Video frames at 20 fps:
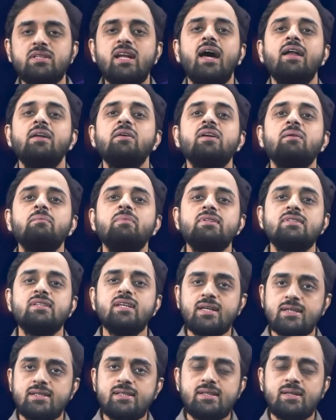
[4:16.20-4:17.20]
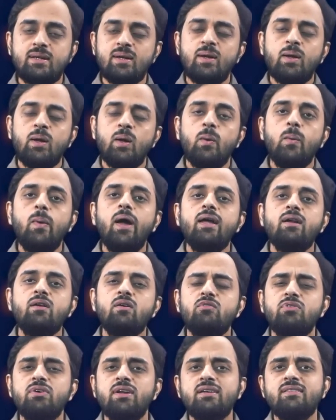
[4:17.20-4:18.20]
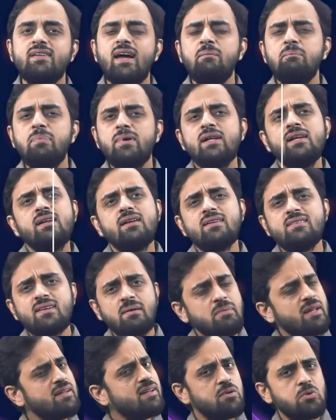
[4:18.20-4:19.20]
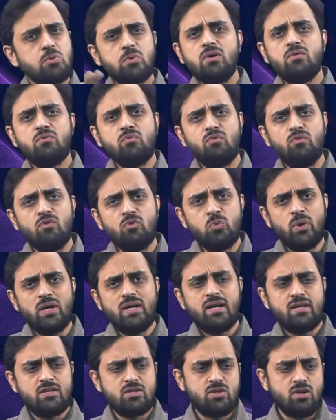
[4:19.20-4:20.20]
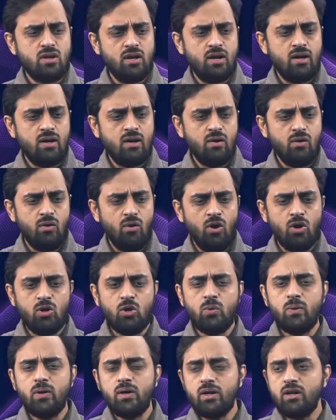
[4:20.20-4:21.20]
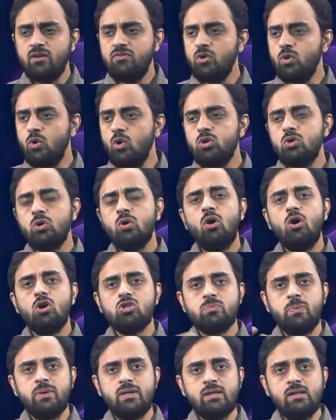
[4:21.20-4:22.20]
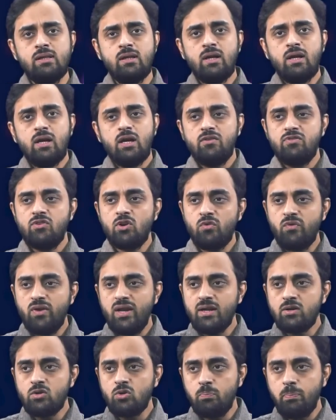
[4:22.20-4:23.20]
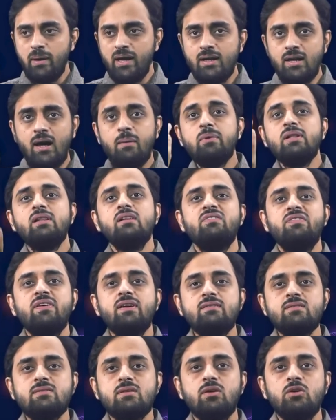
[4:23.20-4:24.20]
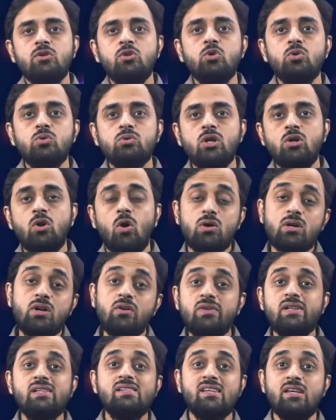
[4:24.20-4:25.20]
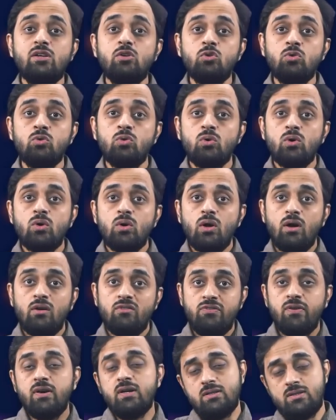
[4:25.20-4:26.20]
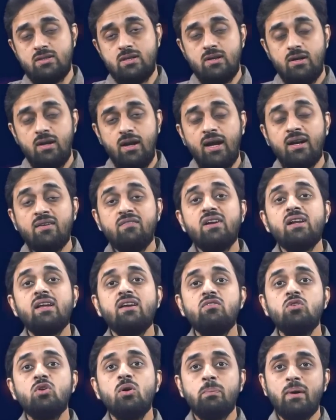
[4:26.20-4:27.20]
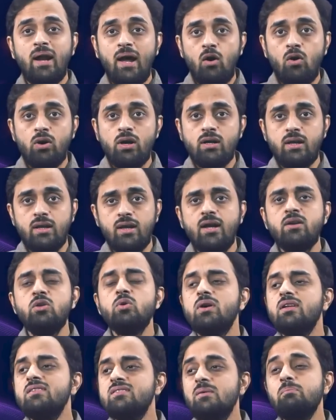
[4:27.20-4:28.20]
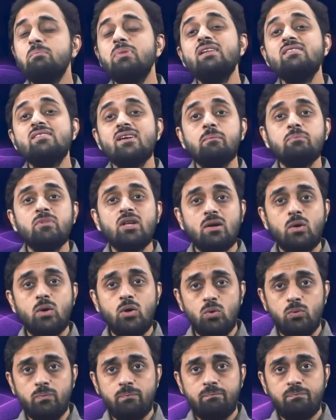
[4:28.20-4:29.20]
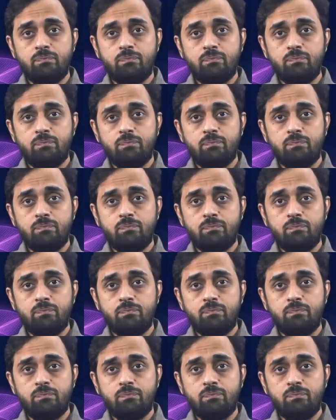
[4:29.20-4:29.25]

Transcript: scenario number six, where, for example, it's something that you would have witnessed uh, all over. If you go to a hospital, if you're willing to pay double the fees, you the doctor will see you first and he will give you a priority, and you can simply jump the queue.